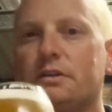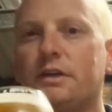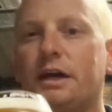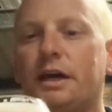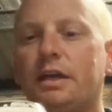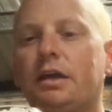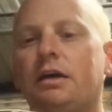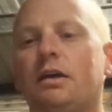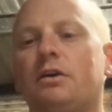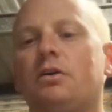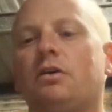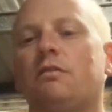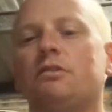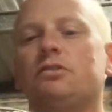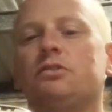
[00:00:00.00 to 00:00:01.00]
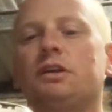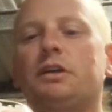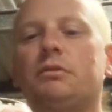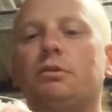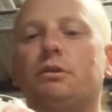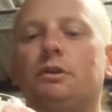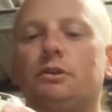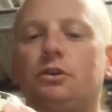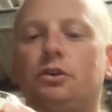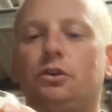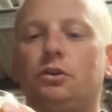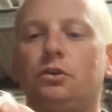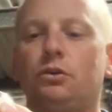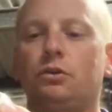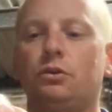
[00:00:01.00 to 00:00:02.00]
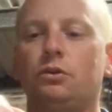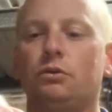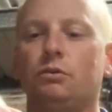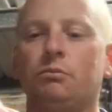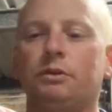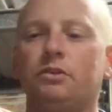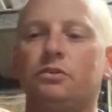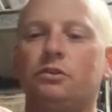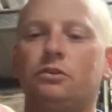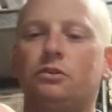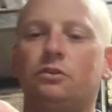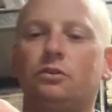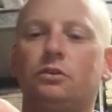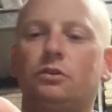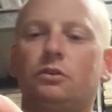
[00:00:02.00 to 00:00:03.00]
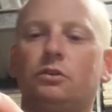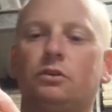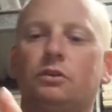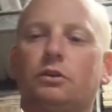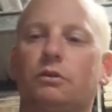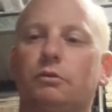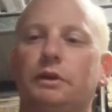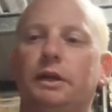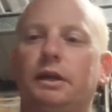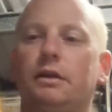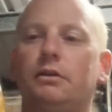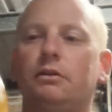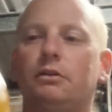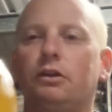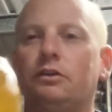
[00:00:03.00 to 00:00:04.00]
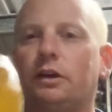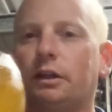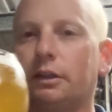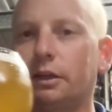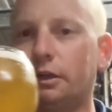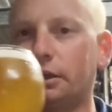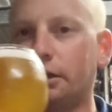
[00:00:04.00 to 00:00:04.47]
the day obviously with a new business and career, detailing